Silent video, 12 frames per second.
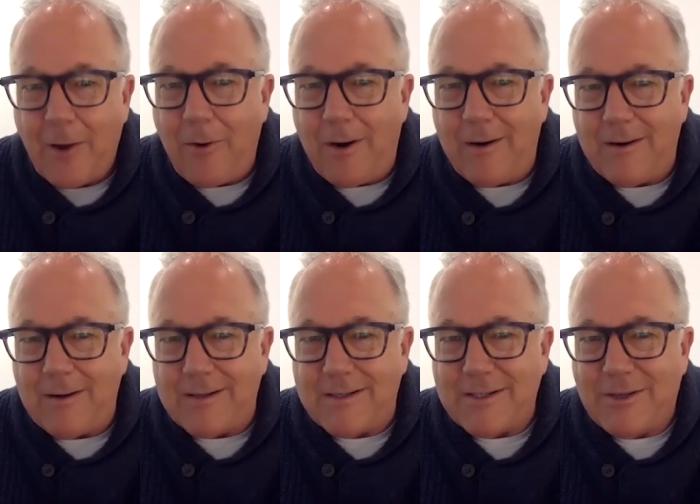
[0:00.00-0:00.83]

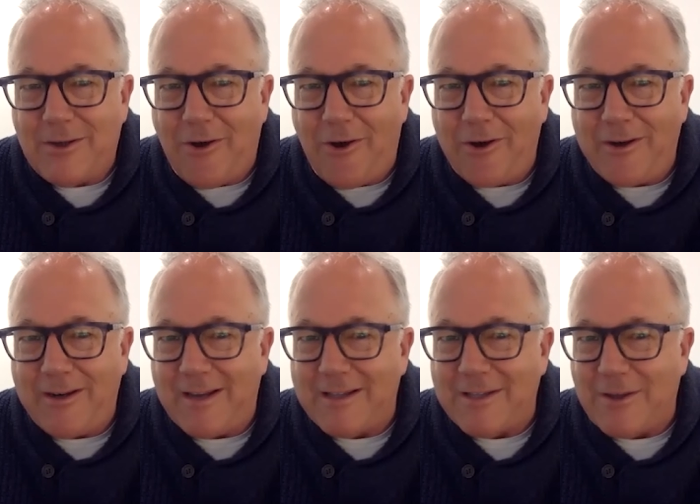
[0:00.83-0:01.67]
whereas god
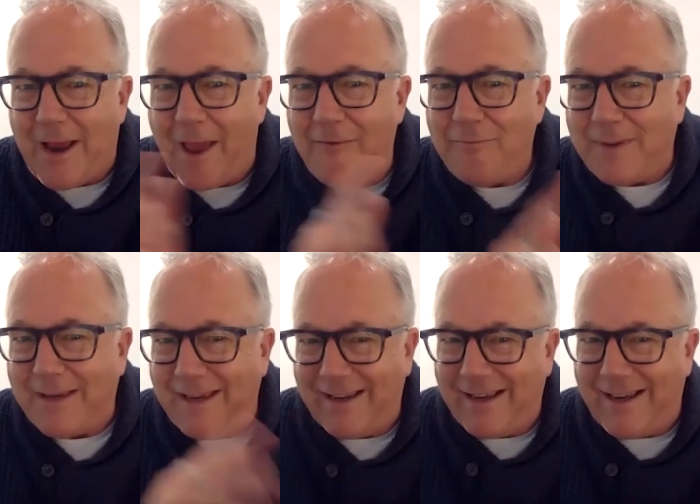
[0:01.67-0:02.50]
does not have
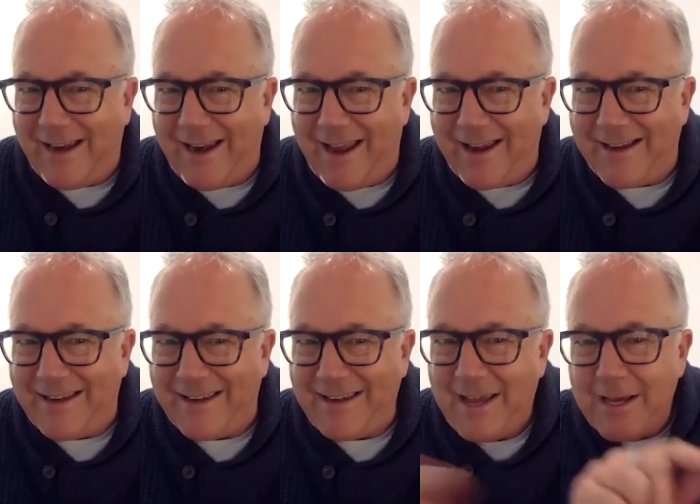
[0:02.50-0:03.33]
beginning and an
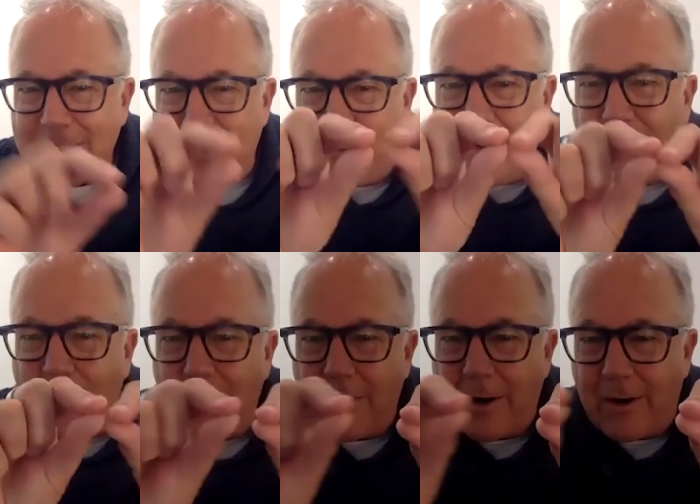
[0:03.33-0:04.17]
ending so we've
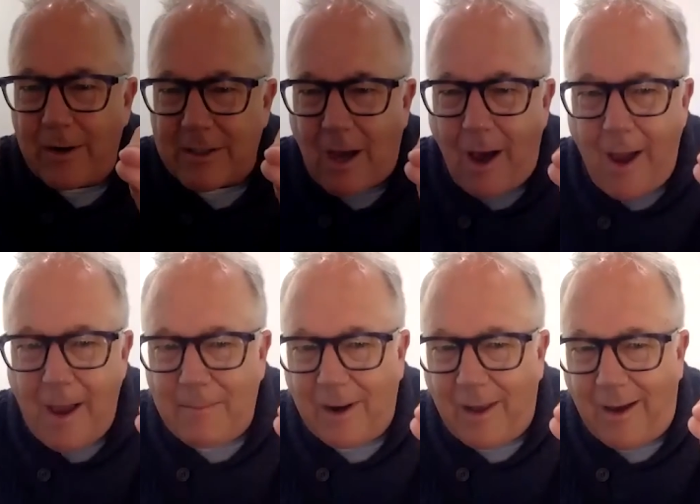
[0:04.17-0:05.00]
got it on a
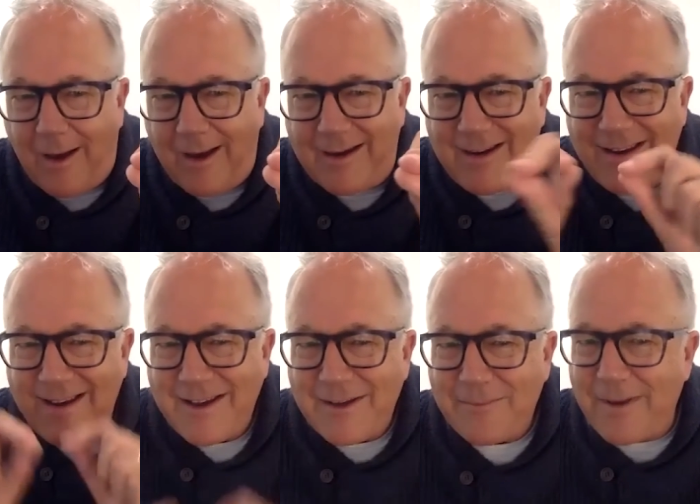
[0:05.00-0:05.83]
timeline
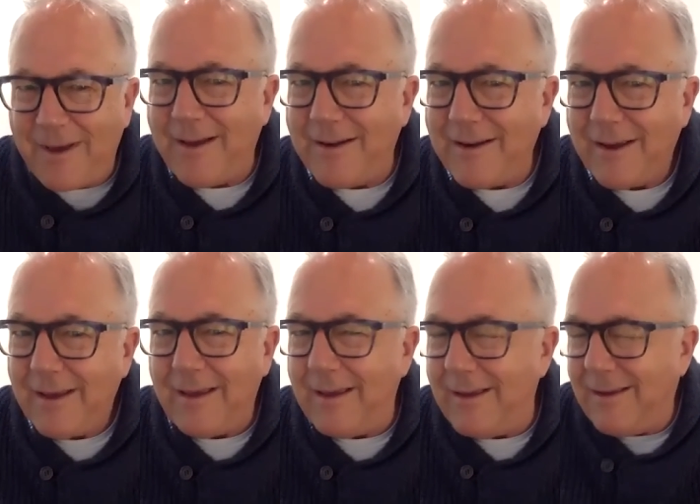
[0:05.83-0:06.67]
but
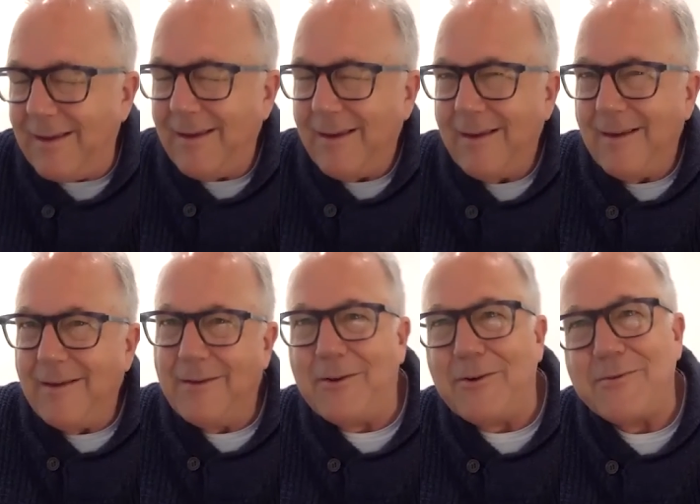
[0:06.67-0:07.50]
it,
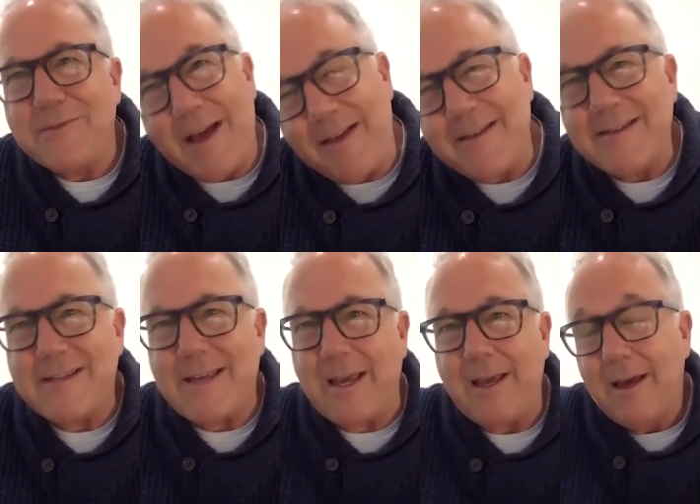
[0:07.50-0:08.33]
you know others
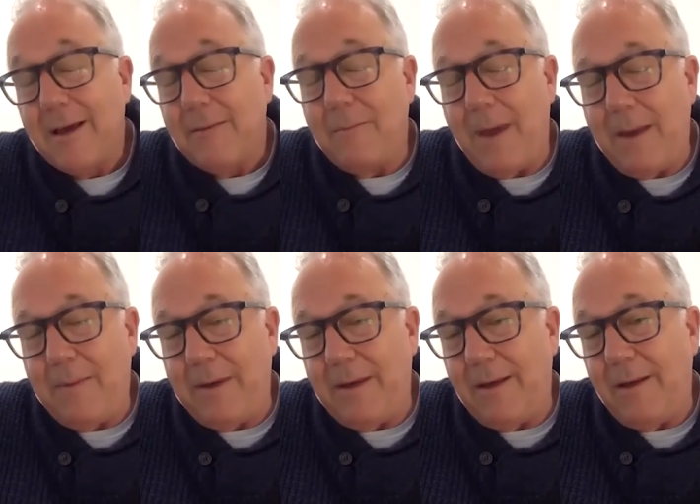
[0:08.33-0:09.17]
say
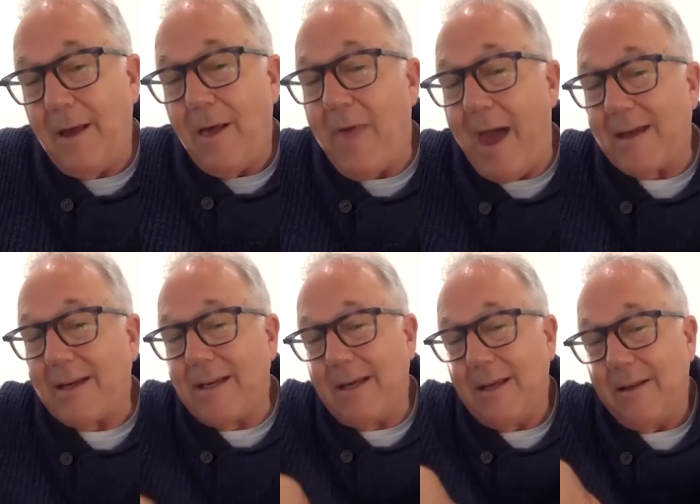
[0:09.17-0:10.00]
maybe that
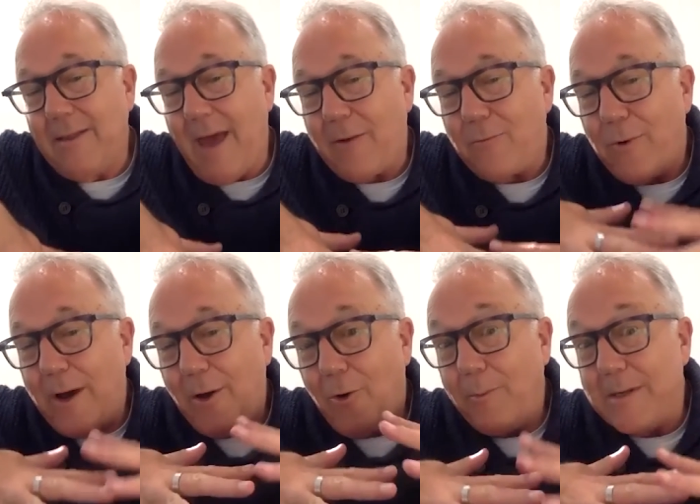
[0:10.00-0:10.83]
that
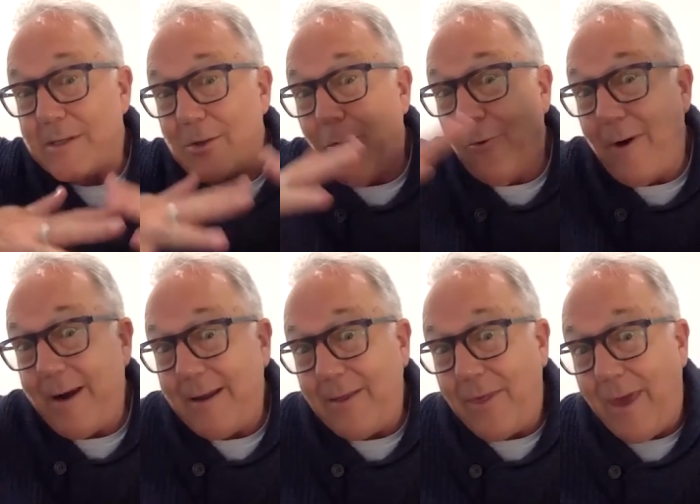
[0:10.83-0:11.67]
realm is
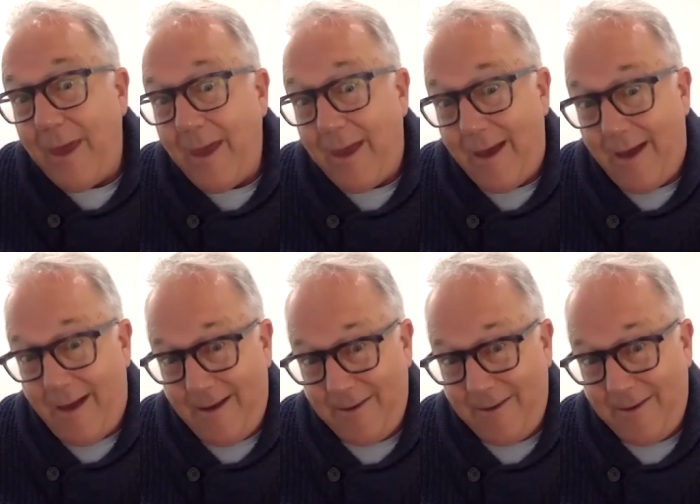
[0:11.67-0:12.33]
already there